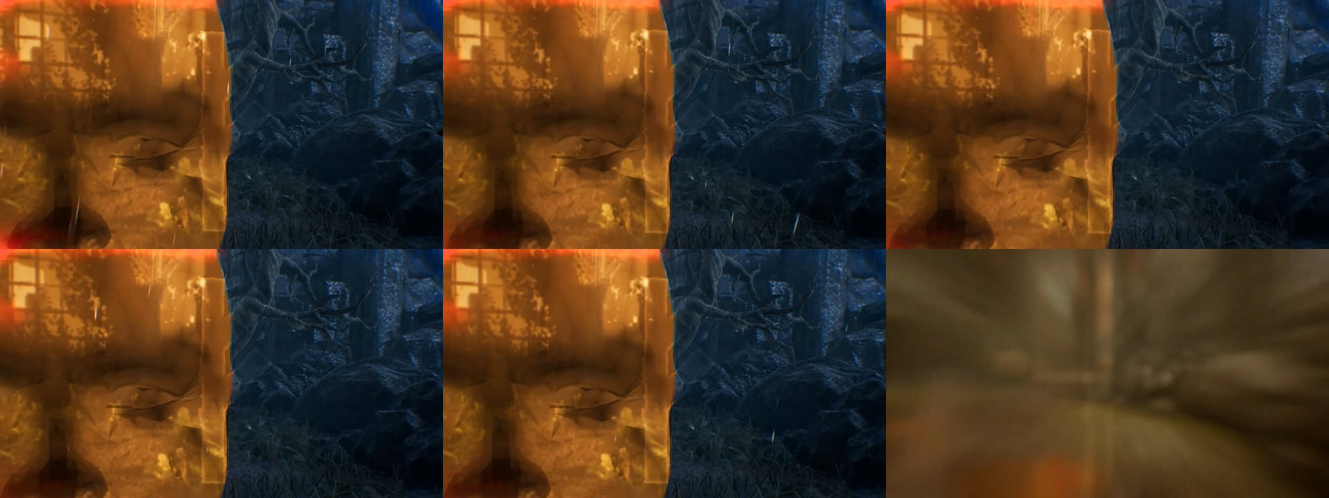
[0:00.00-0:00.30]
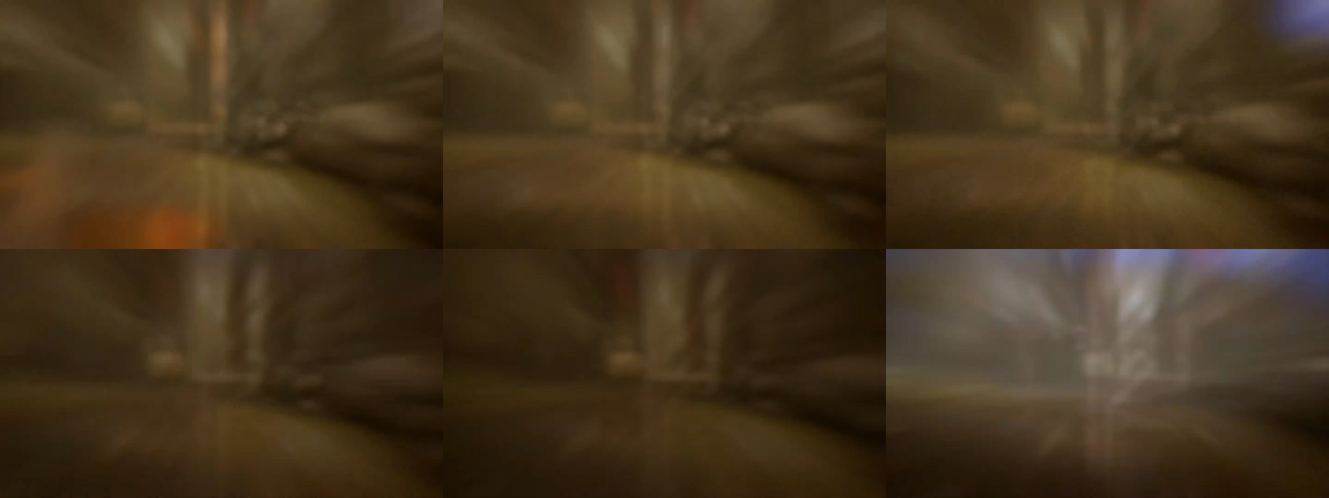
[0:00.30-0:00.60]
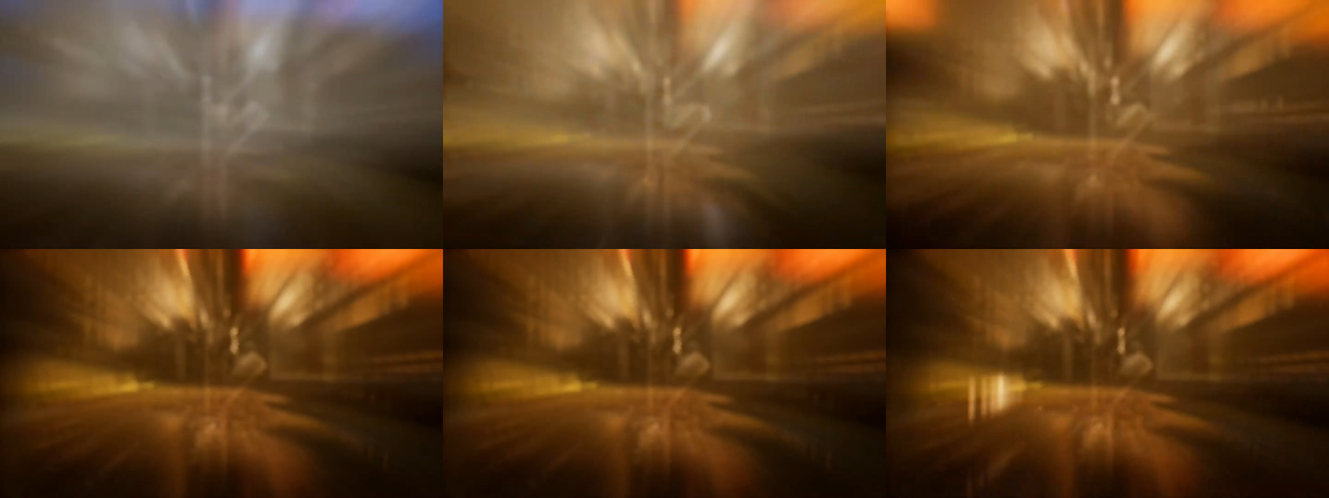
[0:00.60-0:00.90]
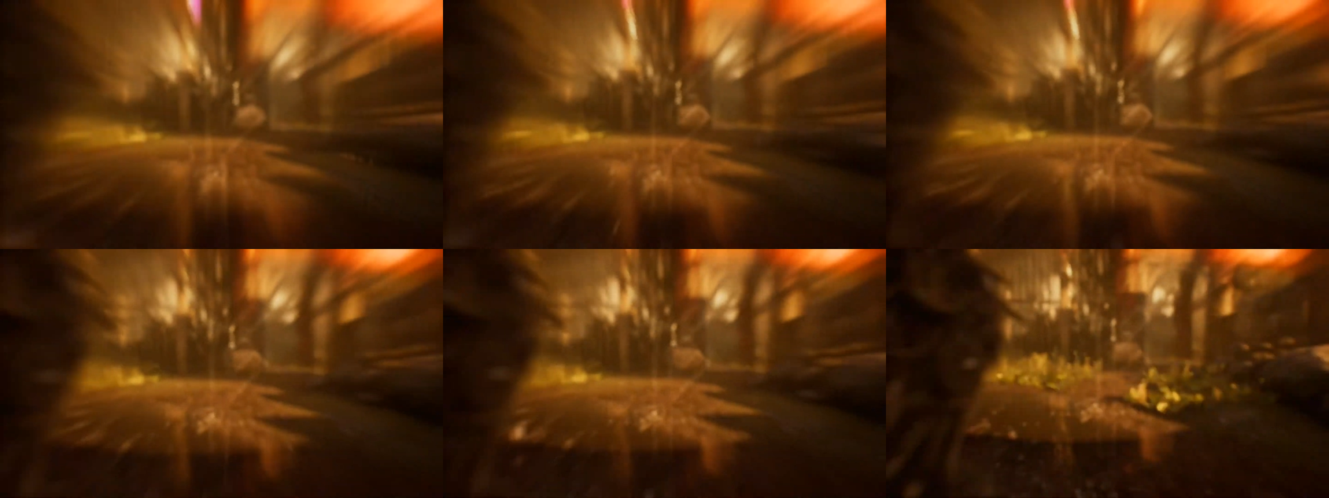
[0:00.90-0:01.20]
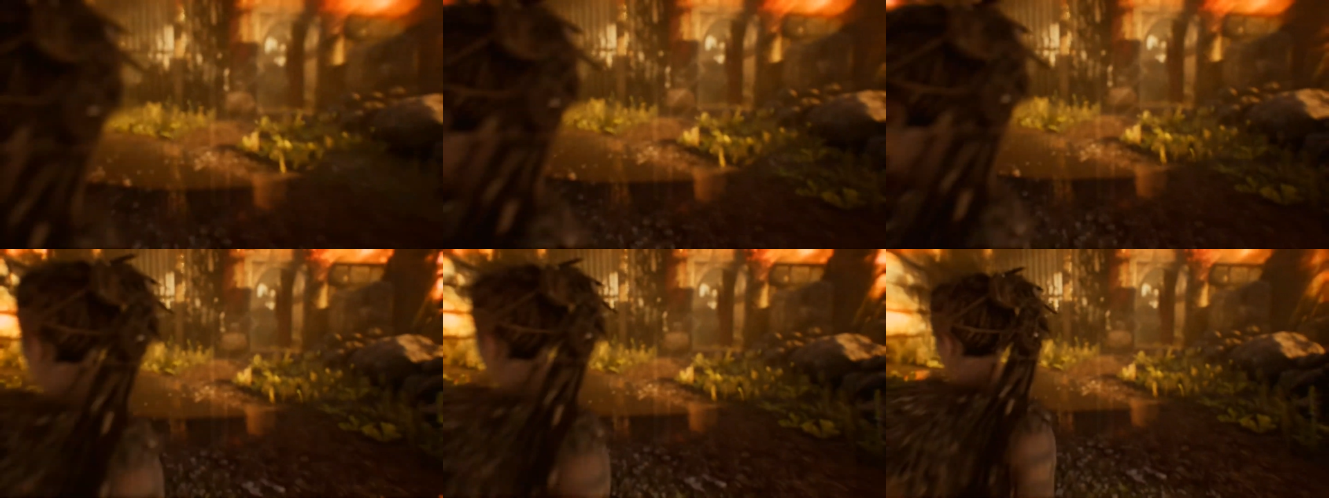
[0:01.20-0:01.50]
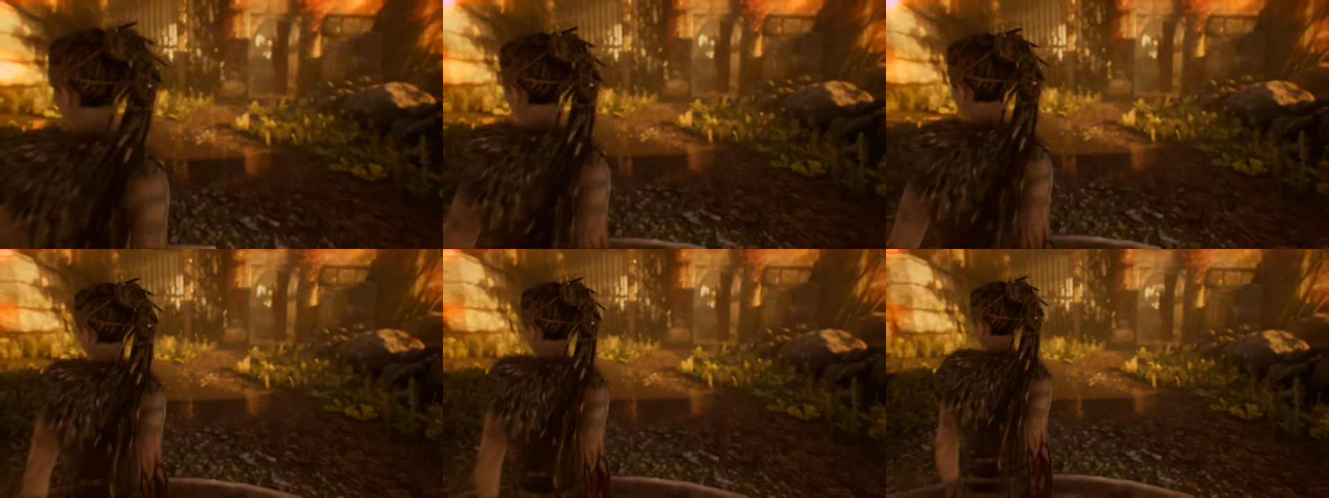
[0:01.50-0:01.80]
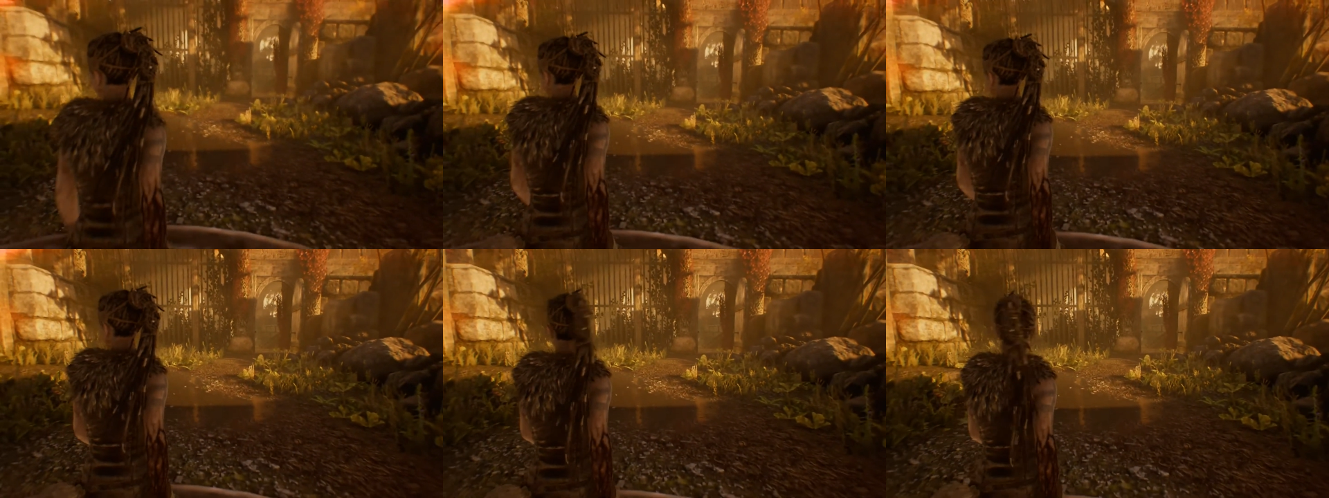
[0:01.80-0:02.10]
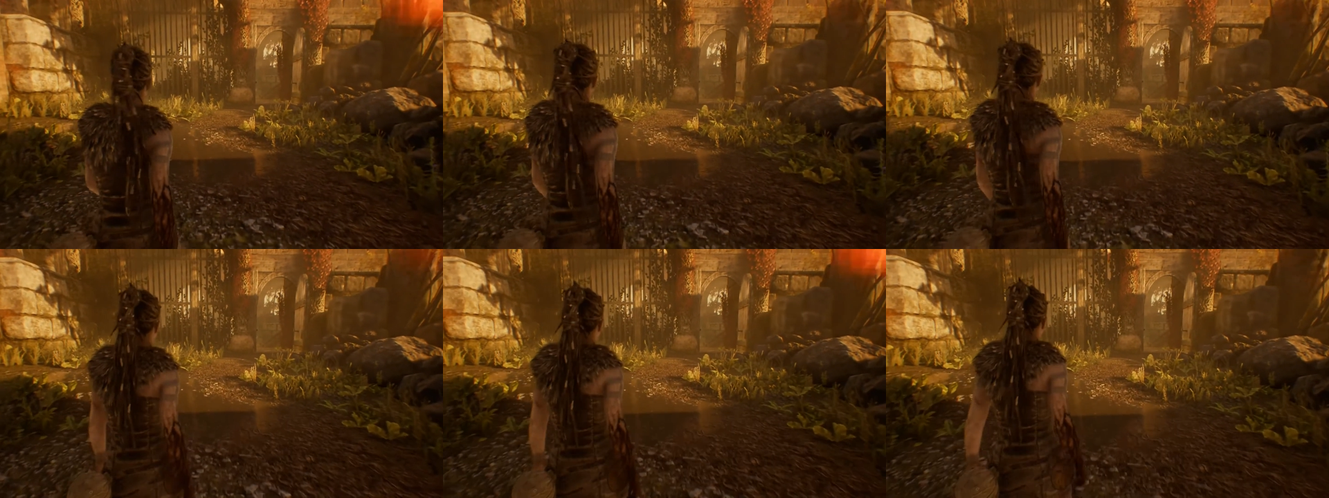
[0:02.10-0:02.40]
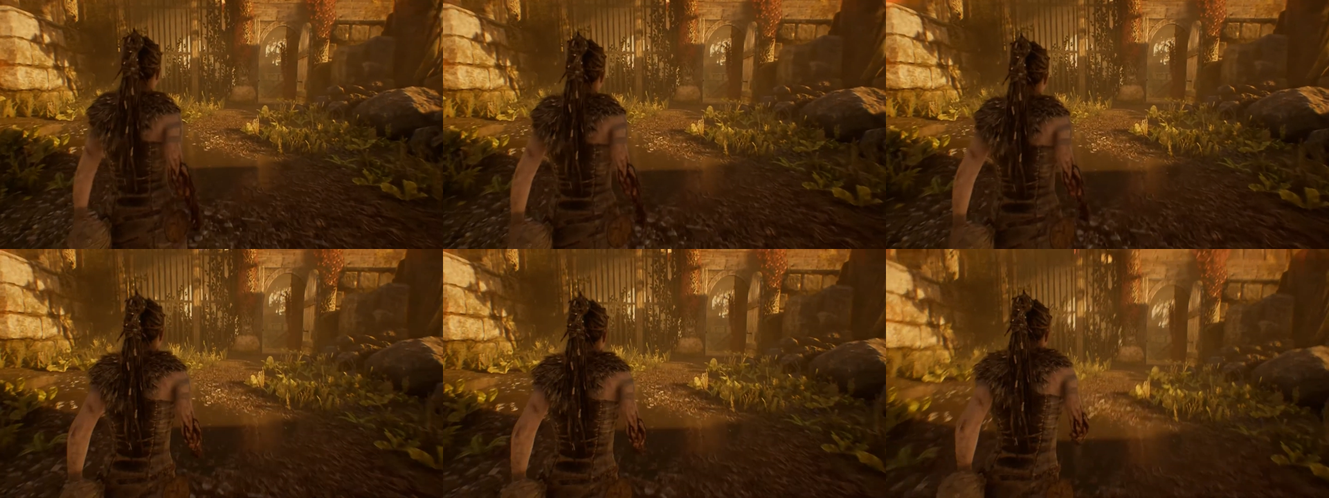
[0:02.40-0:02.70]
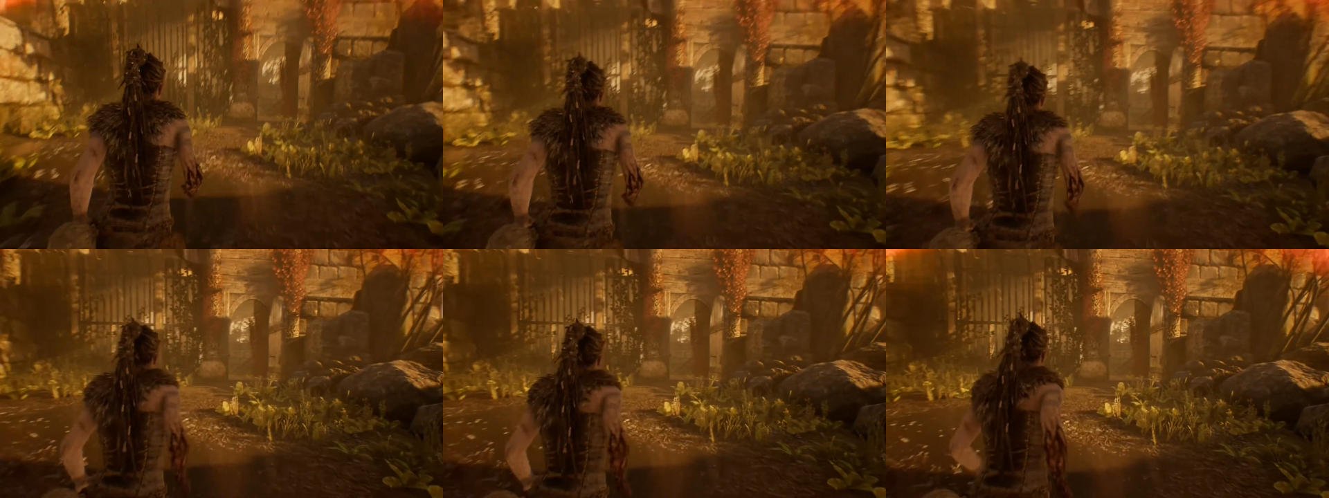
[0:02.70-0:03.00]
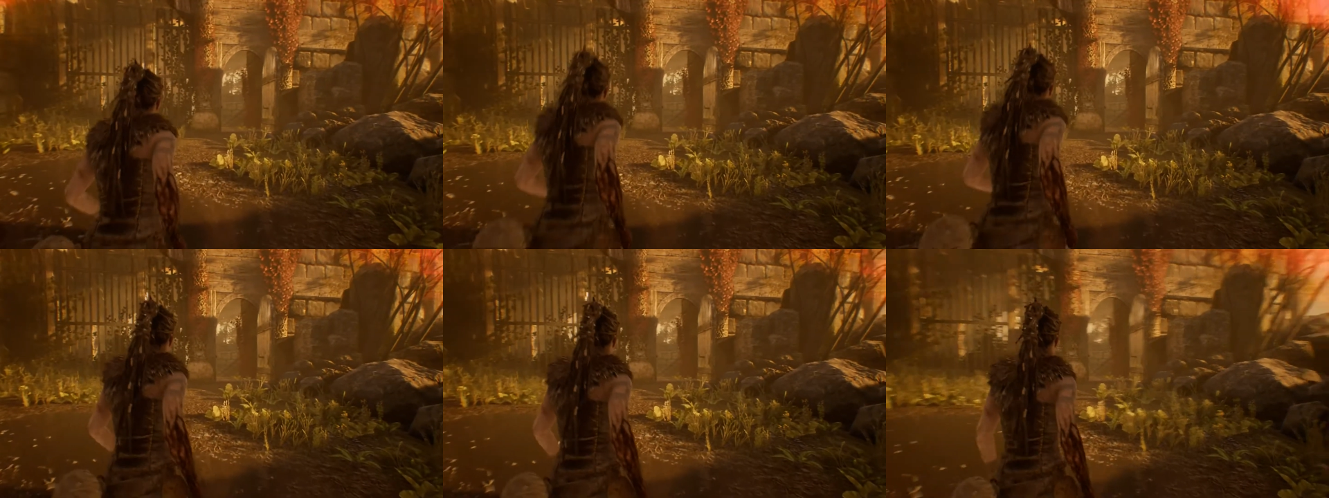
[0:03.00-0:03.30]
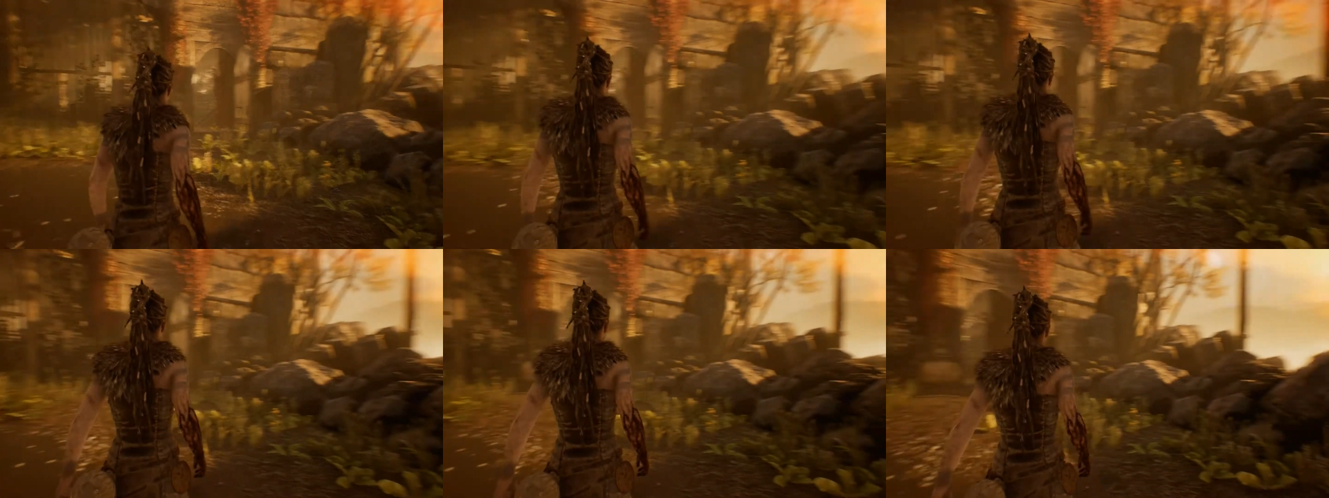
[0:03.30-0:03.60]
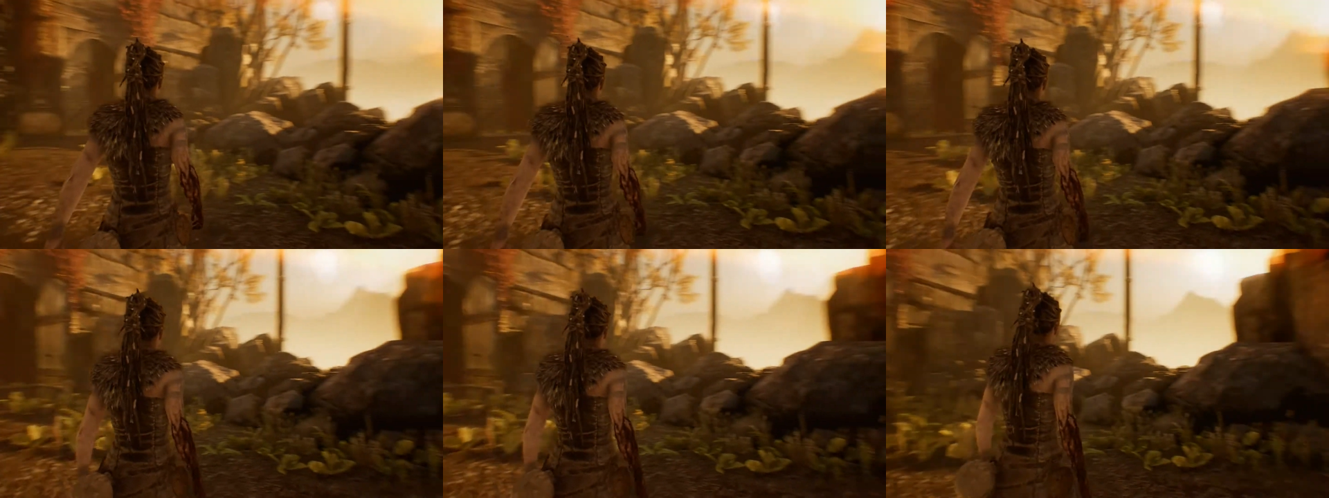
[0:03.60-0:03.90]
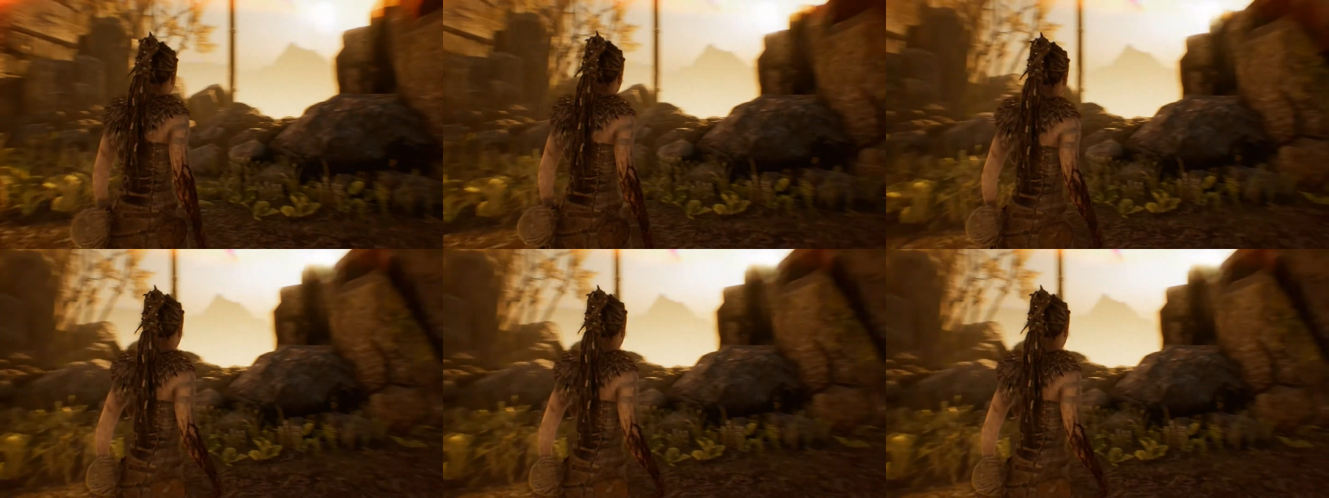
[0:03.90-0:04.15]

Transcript: Nobody's mouth can be seen.